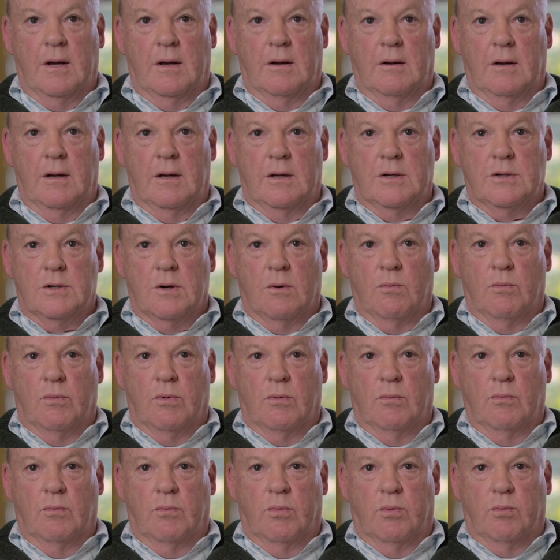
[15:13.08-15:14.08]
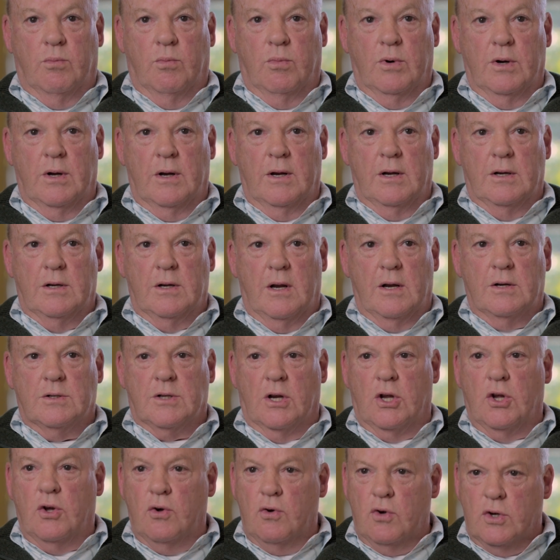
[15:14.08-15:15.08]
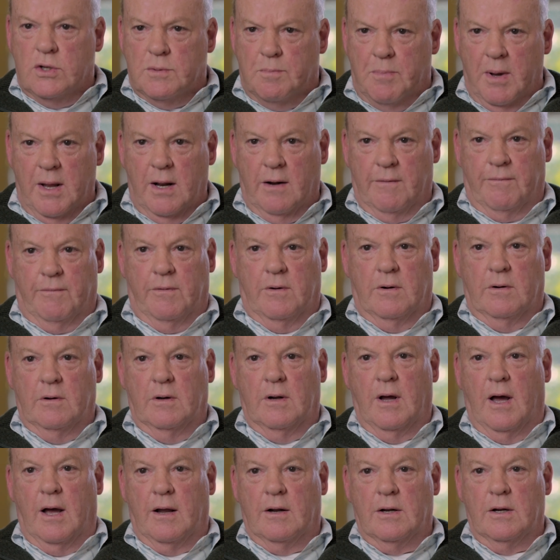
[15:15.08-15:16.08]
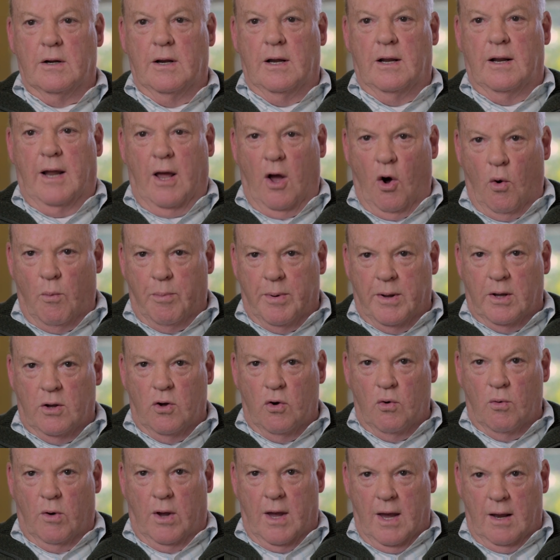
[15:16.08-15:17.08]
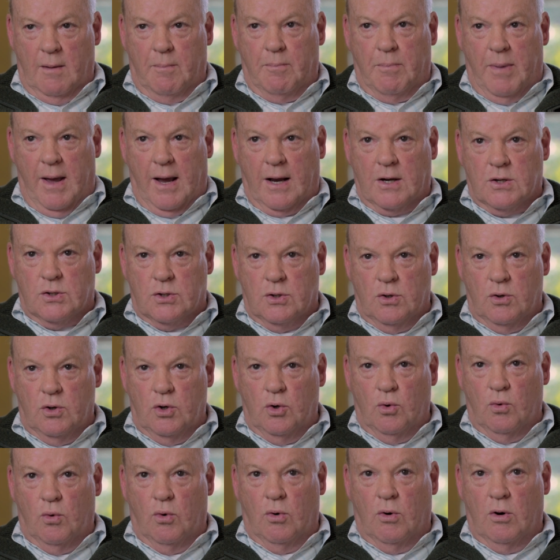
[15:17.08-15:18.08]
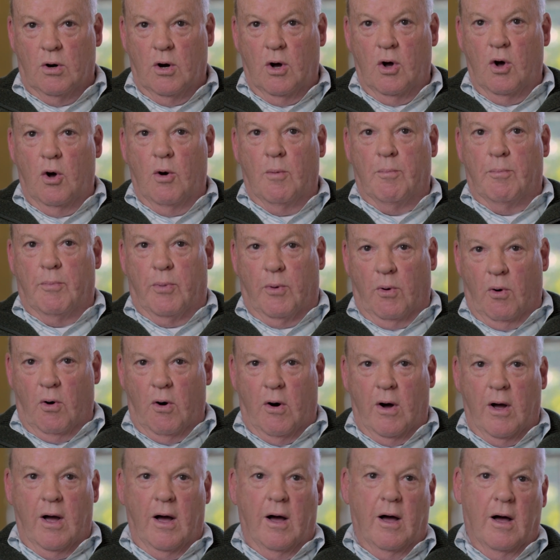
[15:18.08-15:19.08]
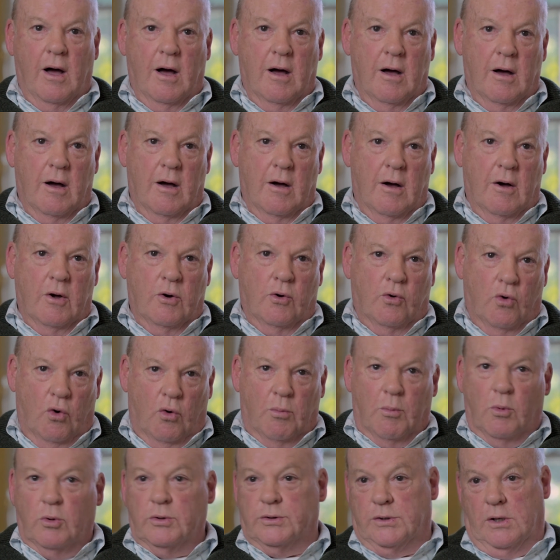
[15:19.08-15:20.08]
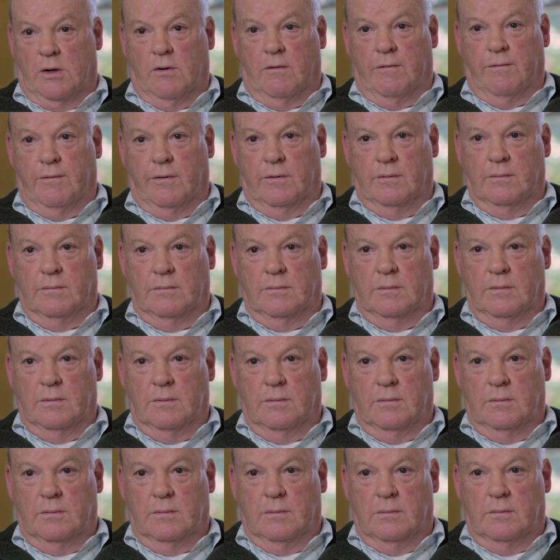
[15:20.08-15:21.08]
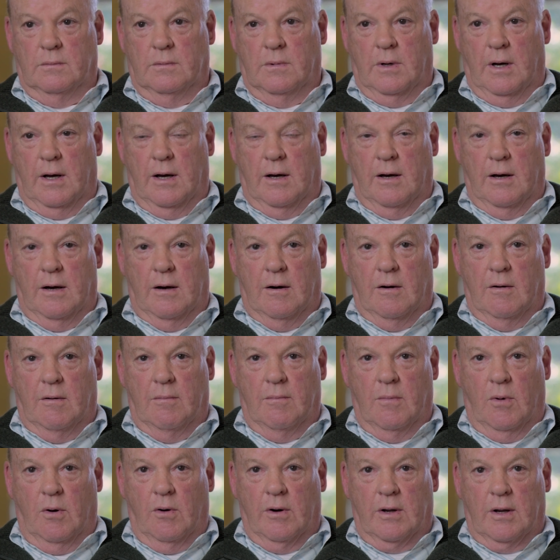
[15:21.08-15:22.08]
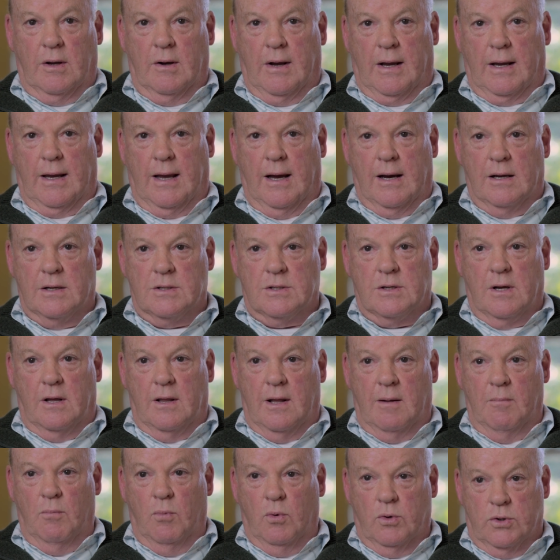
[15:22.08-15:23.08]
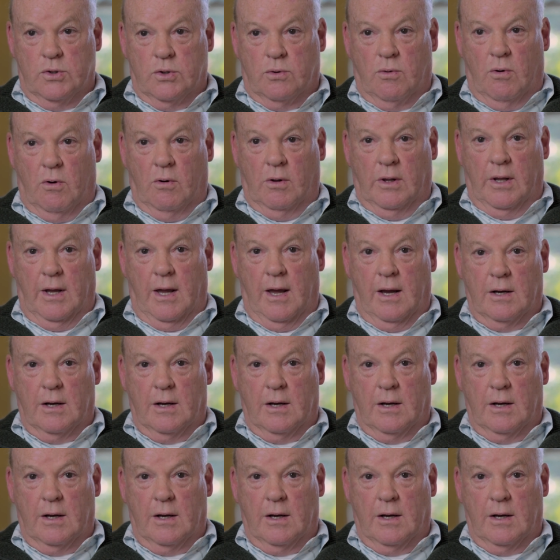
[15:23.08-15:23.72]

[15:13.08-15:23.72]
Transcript: is a huge benefit in helping you get back to your prior normal self. I can't say that more strongly,